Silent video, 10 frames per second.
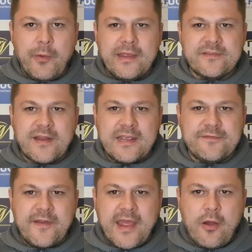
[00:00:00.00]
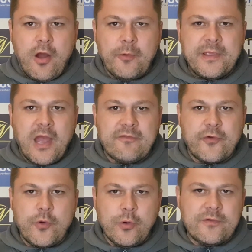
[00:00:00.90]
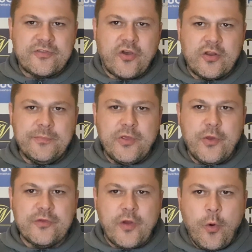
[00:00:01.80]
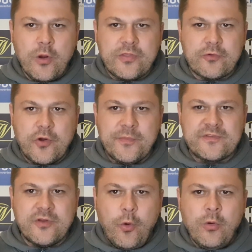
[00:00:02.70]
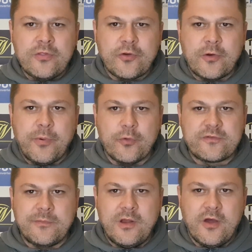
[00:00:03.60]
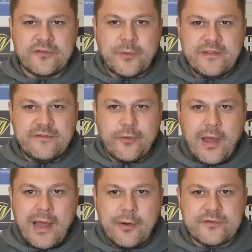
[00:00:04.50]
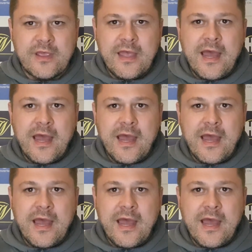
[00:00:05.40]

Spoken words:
In today's video, I'll be going through all of the Tottenham news, all of the rumours and all of the reports from the last 24 hours.